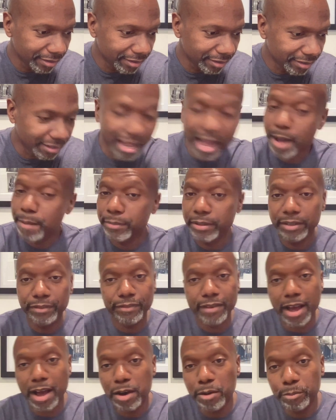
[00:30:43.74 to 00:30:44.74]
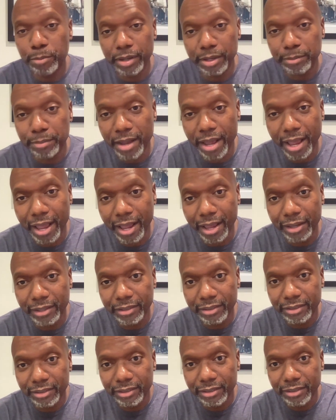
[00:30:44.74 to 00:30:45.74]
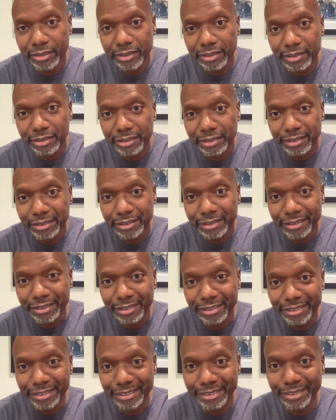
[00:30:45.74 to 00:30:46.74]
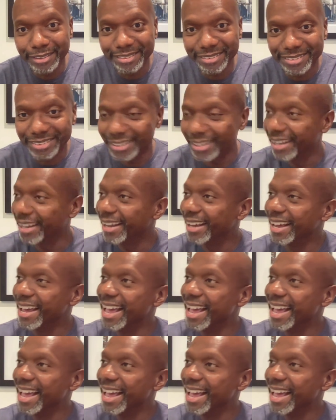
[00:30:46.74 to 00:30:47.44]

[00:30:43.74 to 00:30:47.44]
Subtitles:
Comedy found me, man. You know what I'm saying?